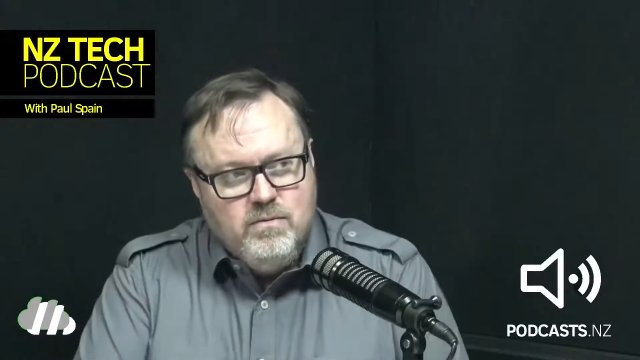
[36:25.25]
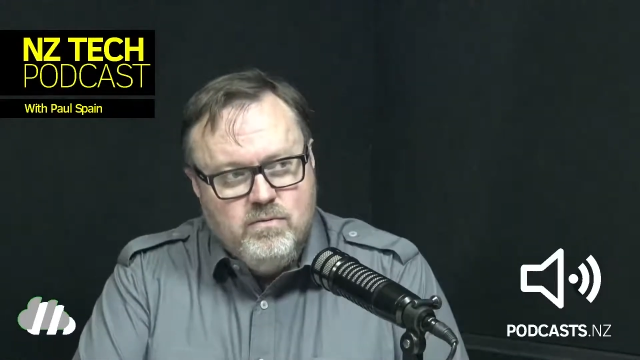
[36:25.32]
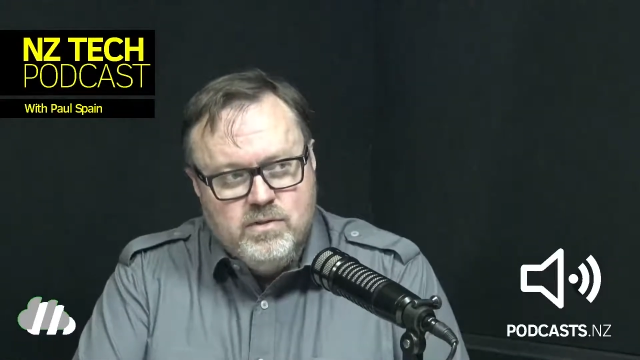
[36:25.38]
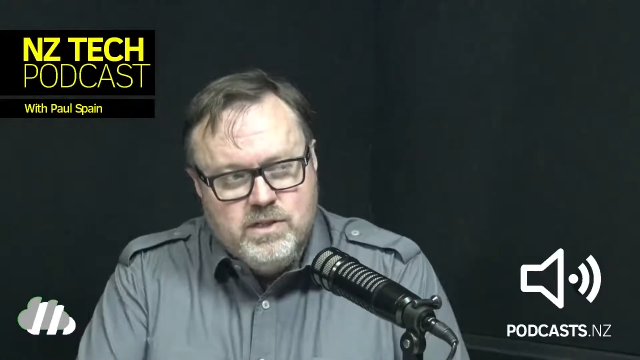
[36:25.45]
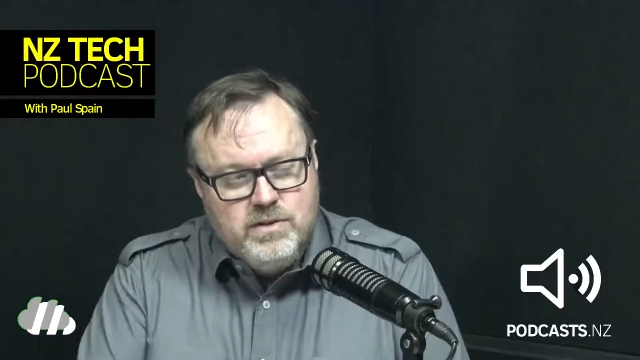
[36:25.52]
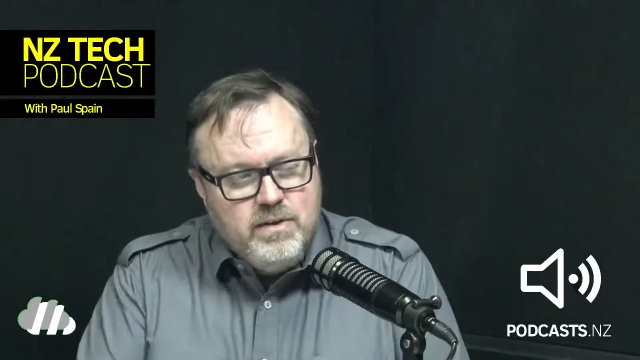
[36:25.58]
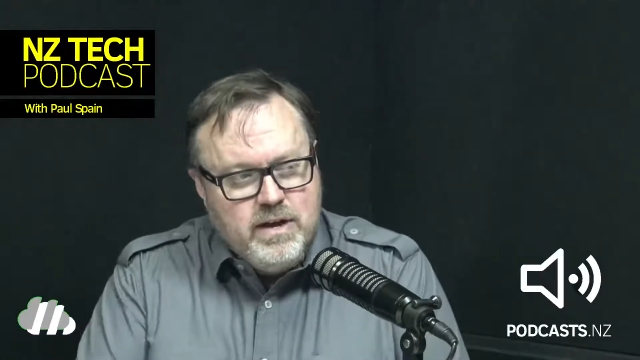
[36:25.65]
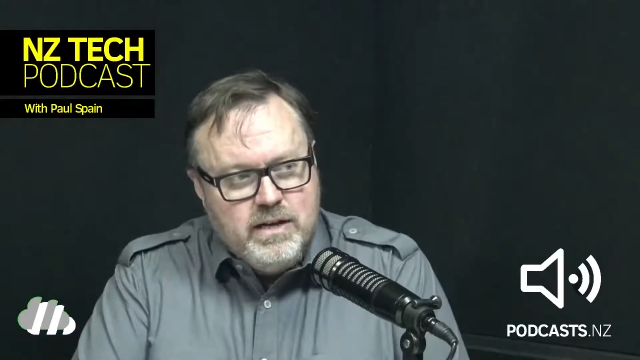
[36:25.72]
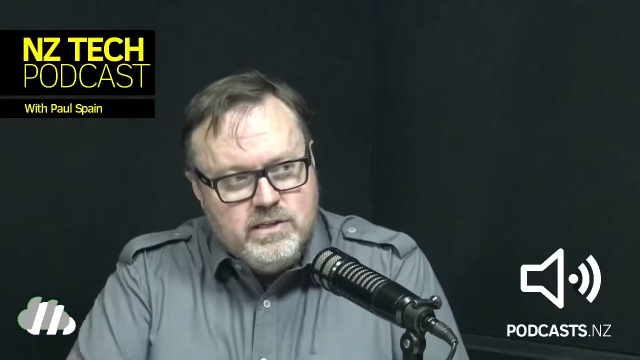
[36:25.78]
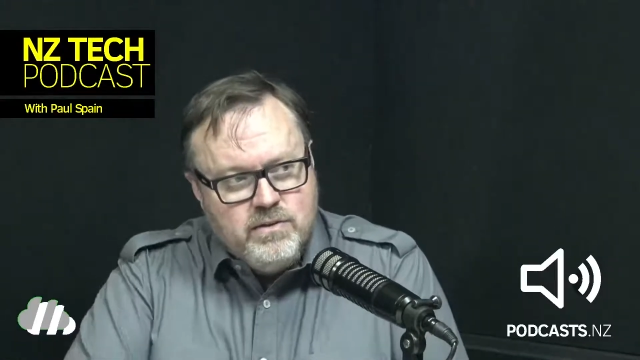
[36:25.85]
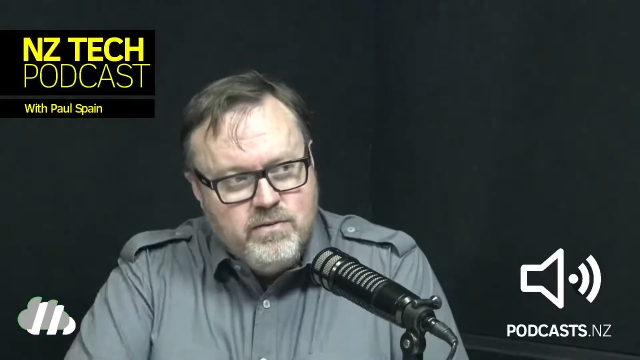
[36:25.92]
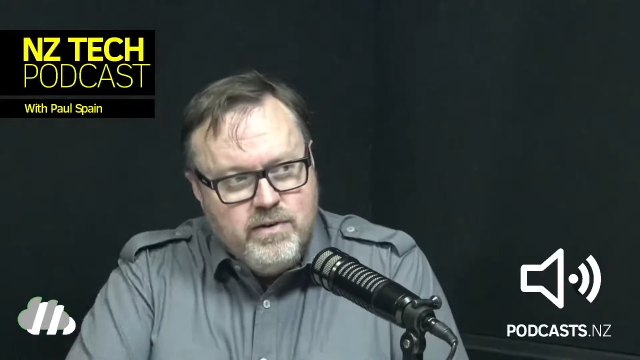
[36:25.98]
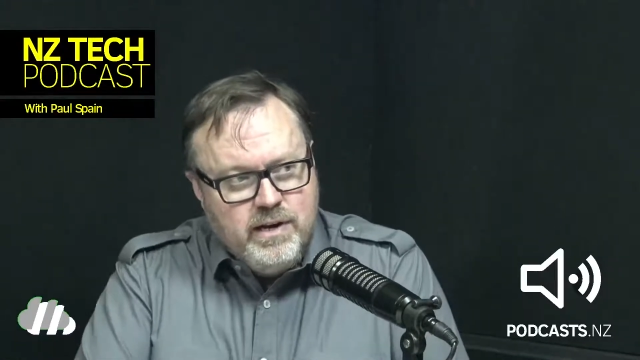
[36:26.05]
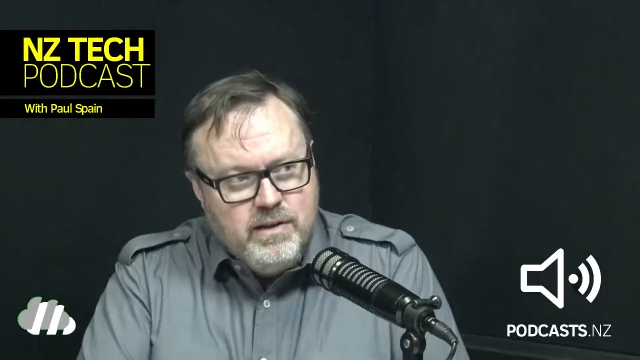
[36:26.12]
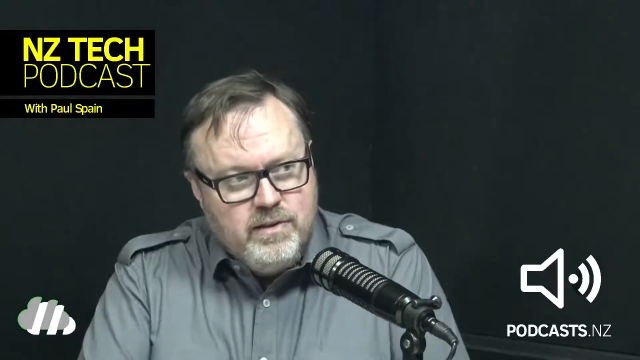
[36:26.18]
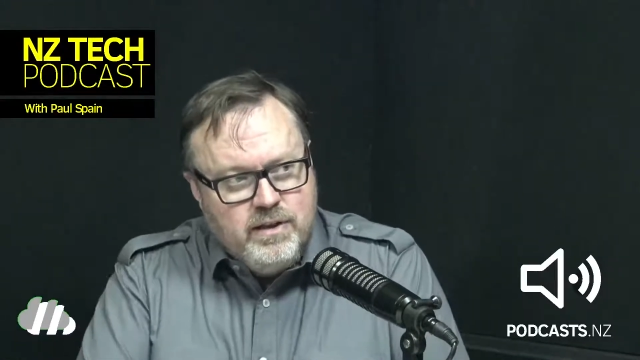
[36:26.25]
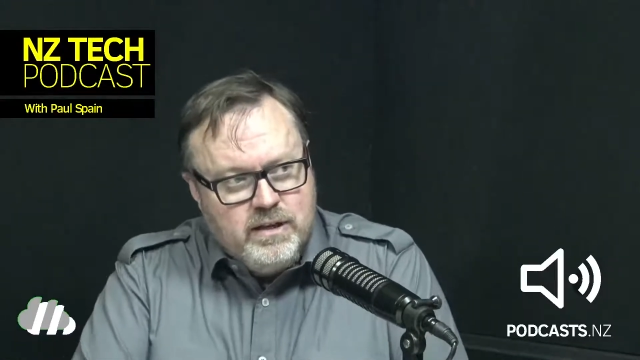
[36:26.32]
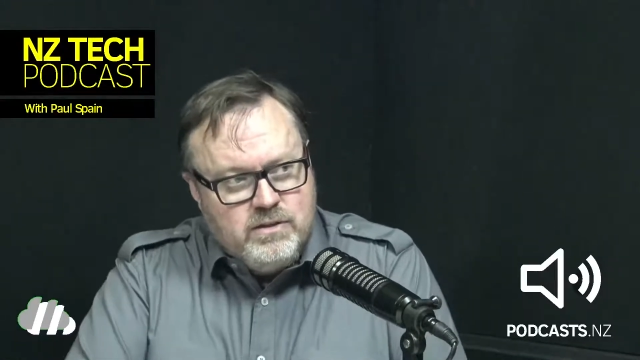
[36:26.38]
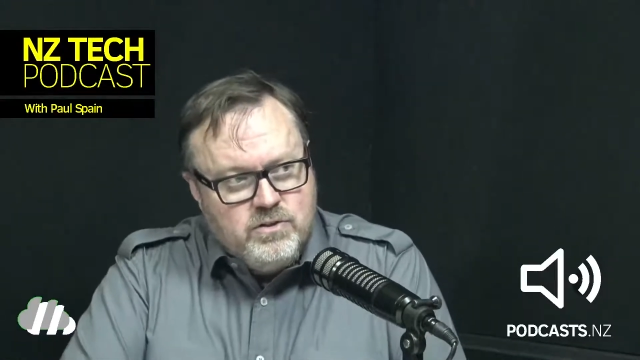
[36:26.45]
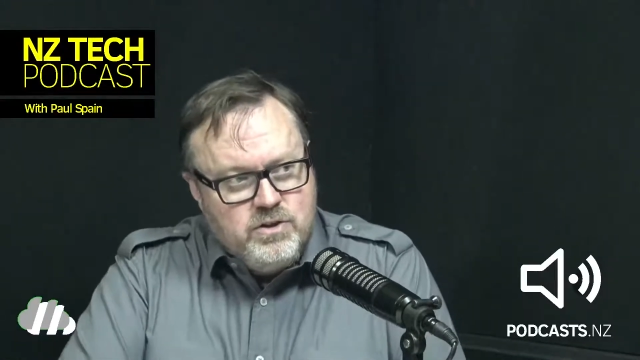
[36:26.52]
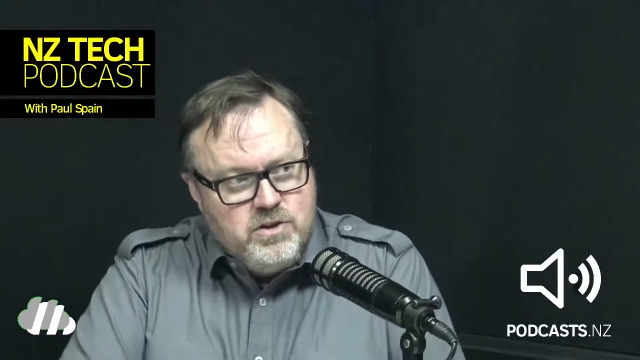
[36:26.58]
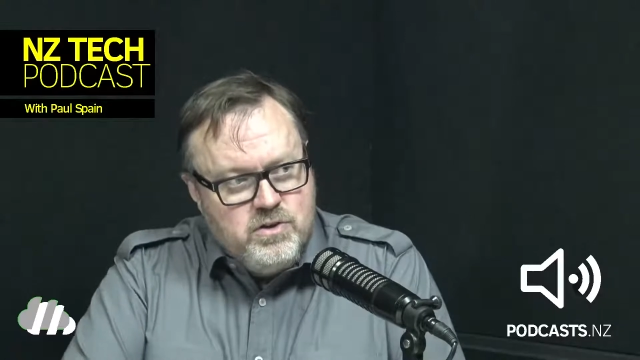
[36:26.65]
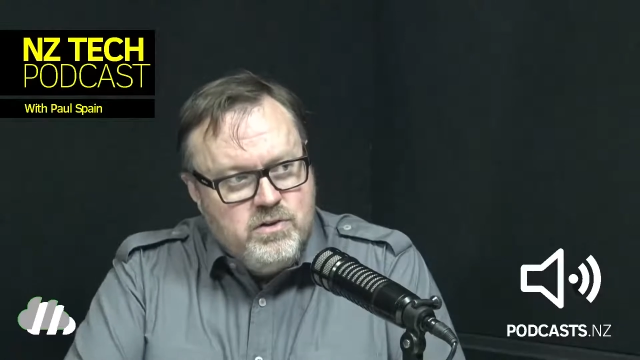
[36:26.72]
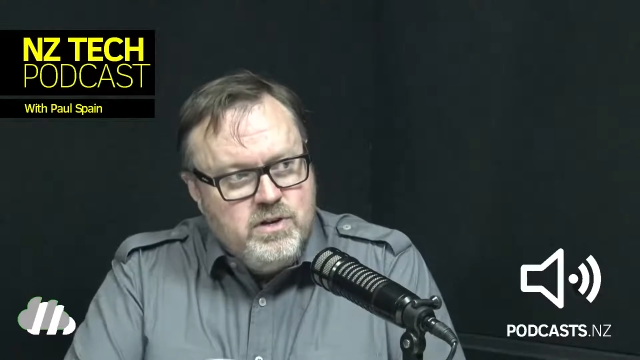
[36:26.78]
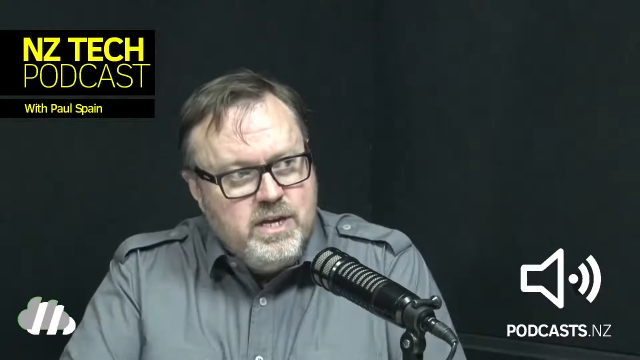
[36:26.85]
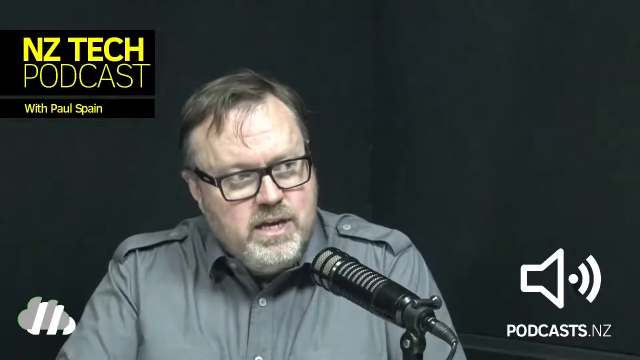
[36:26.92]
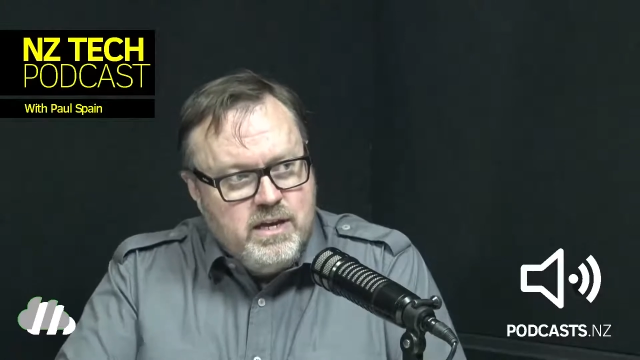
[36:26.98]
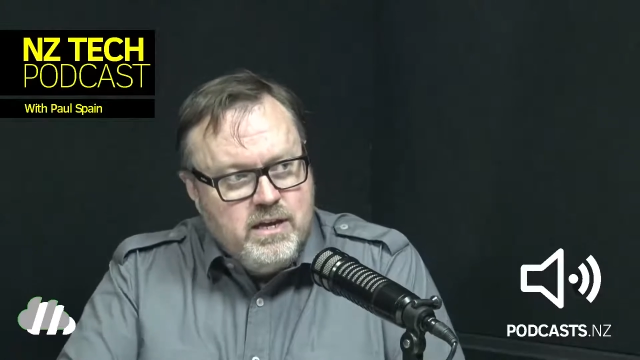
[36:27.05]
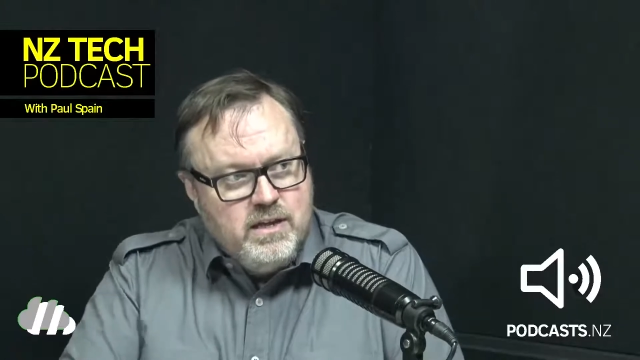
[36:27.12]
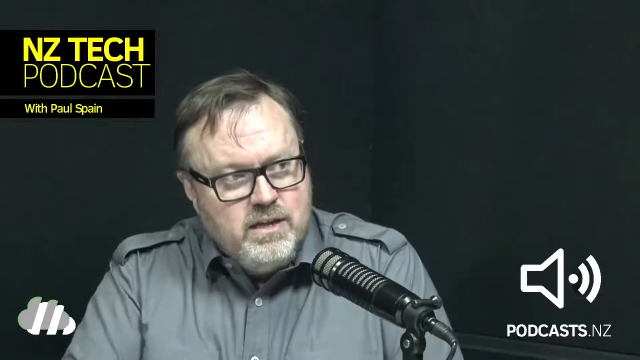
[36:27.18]
Is there anything sort of
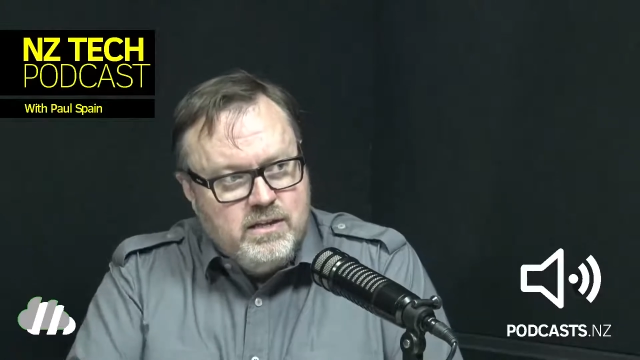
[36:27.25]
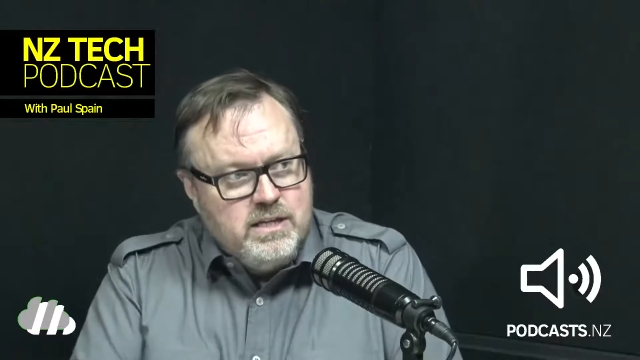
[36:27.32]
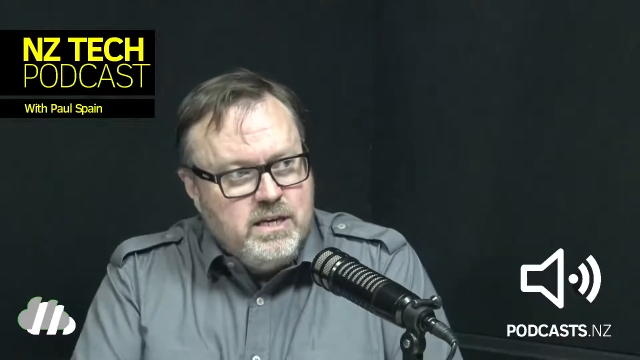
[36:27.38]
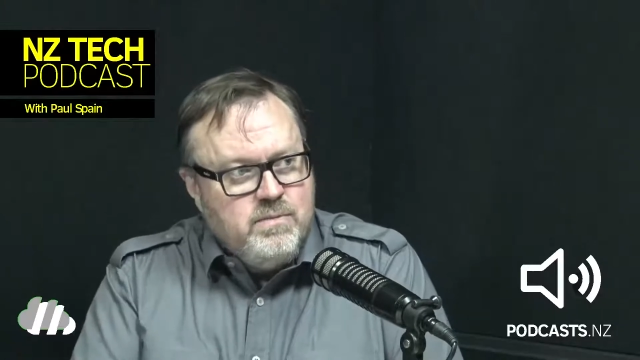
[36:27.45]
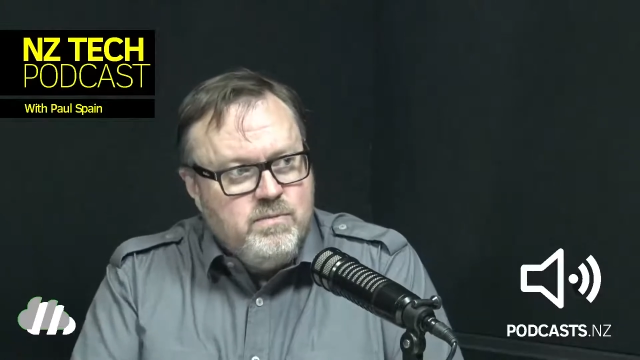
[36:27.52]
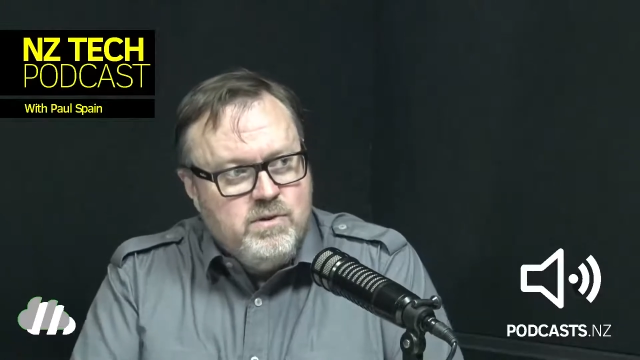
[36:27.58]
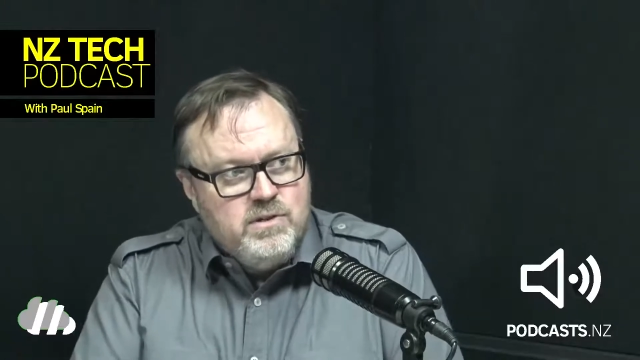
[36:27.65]
unique in the Team